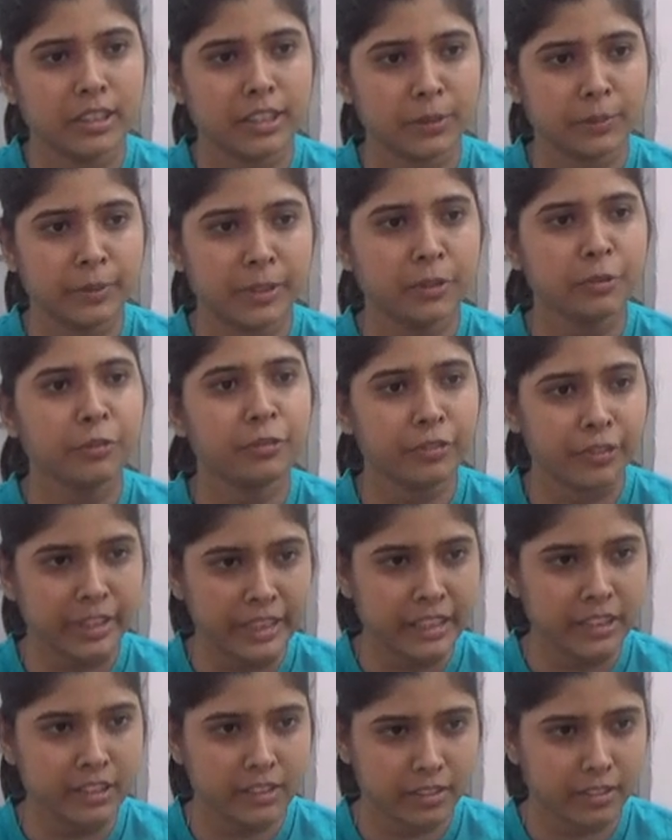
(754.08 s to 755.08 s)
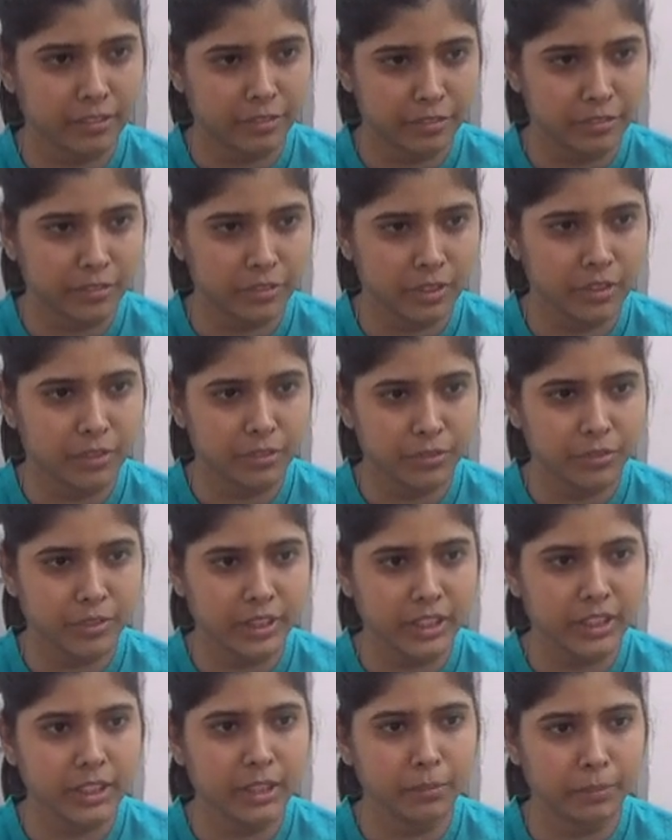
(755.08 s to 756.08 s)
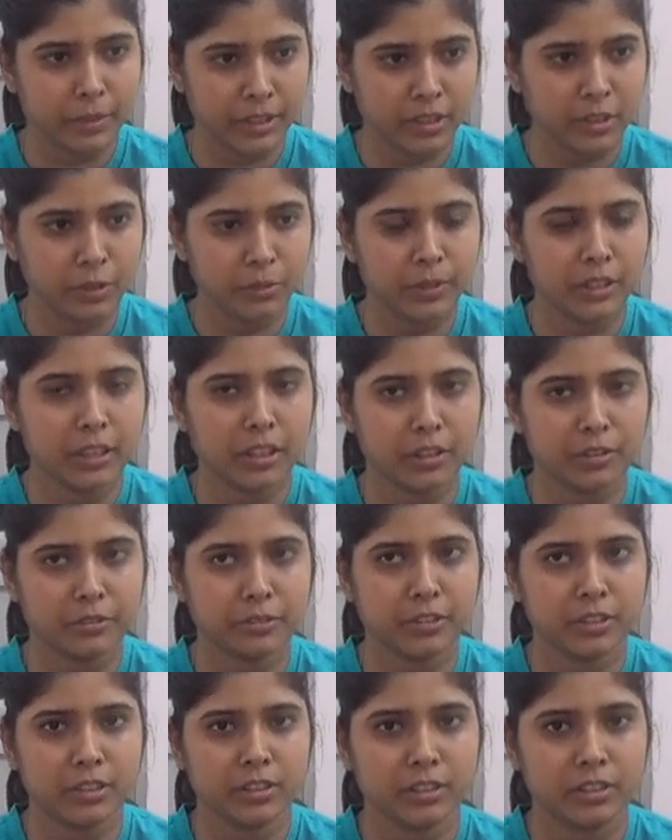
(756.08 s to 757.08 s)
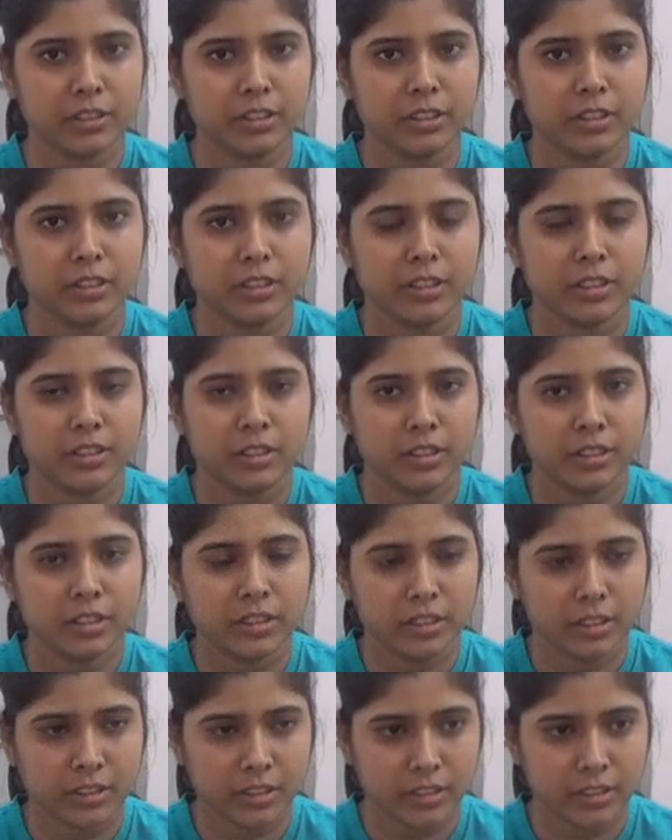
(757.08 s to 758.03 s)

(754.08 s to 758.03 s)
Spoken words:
It's better to free, sir. Free than better to be loved.